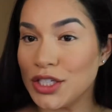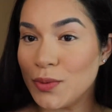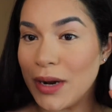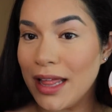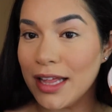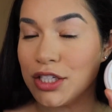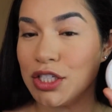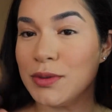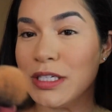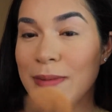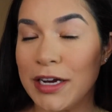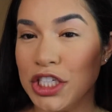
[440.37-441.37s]
just what I like to do,
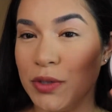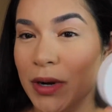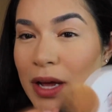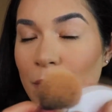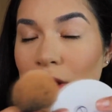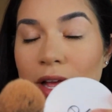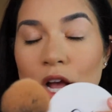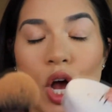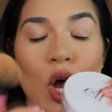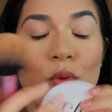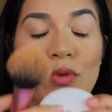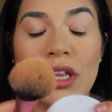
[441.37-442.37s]
especially when I want like
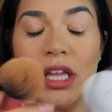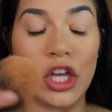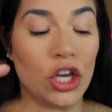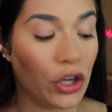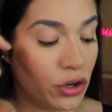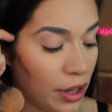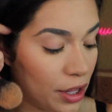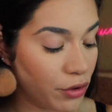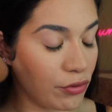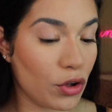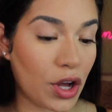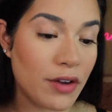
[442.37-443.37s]
a really good like
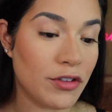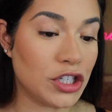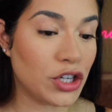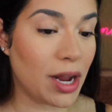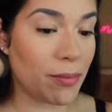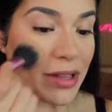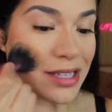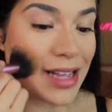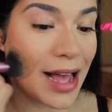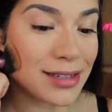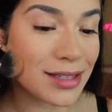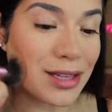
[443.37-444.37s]
full coverage gram. This
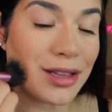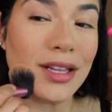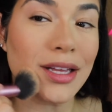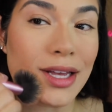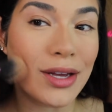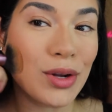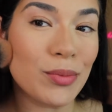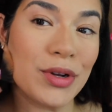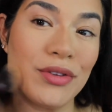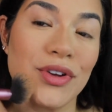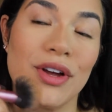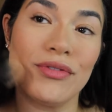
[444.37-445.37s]
adds a little bit
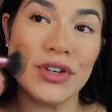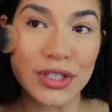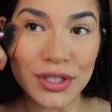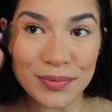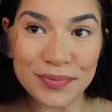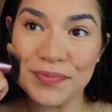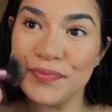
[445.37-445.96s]
of coverage.